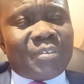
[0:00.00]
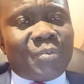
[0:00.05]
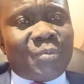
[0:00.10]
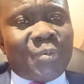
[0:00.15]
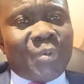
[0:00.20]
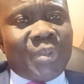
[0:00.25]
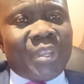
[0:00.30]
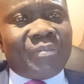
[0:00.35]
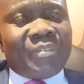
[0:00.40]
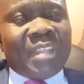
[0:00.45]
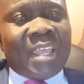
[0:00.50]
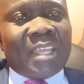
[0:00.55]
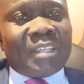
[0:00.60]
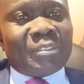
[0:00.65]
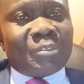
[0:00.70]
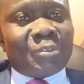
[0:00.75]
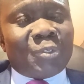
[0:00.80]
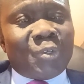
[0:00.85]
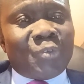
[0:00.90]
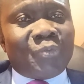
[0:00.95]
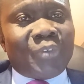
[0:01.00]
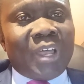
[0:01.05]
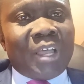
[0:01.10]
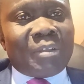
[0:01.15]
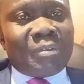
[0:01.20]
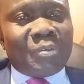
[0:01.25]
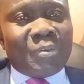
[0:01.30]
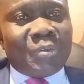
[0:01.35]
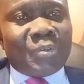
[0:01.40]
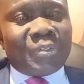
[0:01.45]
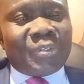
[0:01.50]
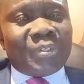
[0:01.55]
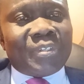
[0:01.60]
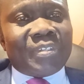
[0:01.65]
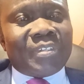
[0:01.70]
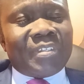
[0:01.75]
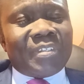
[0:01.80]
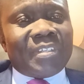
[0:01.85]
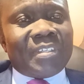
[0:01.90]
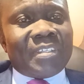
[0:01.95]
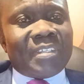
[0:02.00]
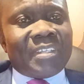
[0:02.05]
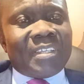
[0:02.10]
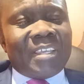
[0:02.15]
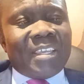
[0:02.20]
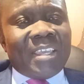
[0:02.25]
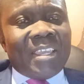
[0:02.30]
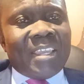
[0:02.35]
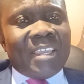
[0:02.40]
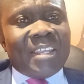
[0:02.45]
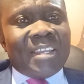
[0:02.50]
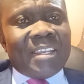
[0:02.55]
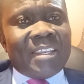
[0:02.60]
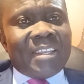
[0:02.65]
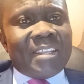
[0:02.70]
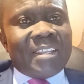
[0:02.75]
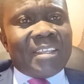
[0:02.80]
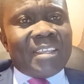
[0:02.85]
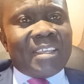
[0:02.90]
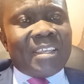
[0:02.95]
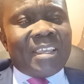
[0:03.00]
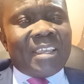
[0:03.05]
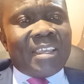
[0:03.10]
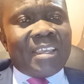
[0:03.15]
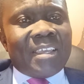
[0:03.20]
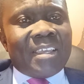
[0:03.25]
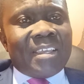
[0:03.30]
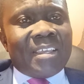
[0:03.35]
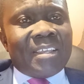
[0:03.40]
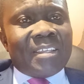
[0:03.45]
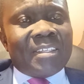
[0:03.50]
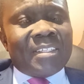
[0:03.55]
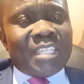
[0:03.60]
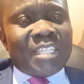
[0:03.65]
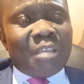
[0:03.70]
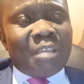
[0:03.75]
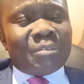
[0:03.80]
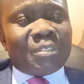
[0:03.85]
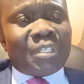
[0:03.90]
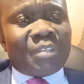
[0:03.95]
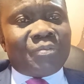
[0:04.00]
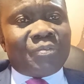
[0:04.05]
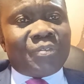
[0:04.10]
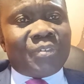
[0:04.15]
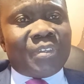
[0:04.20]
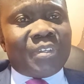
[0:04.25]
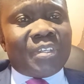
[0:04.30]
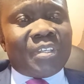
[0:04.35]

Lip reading: we've done so far good in terms of